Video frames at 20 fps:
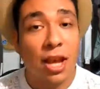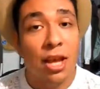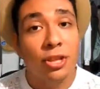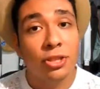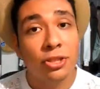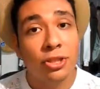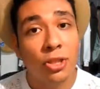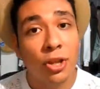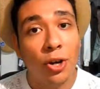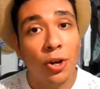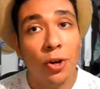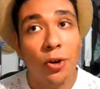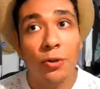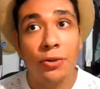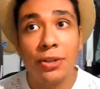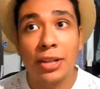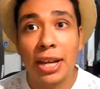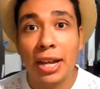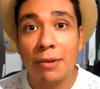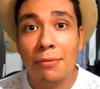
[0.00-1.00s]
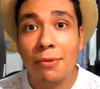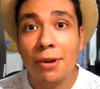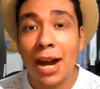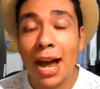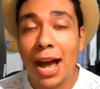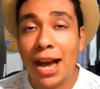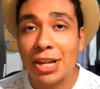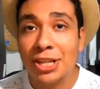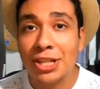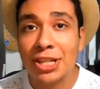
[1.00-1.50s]
So they were
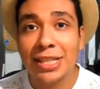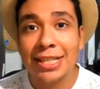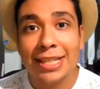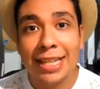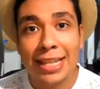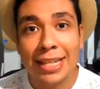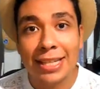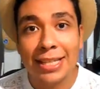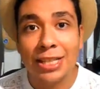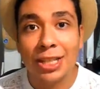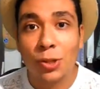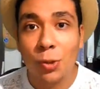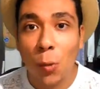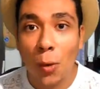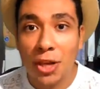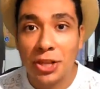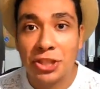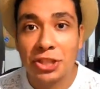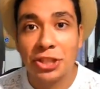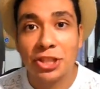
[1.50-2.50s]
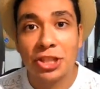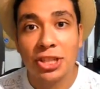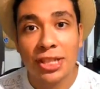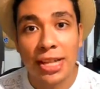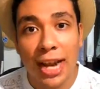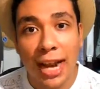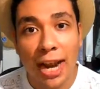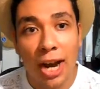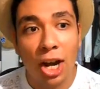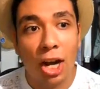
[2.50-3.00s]
actually taking the
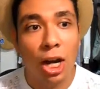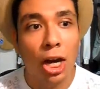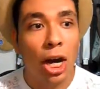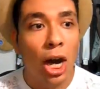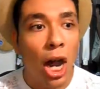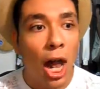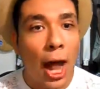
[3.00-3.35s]
questionnaire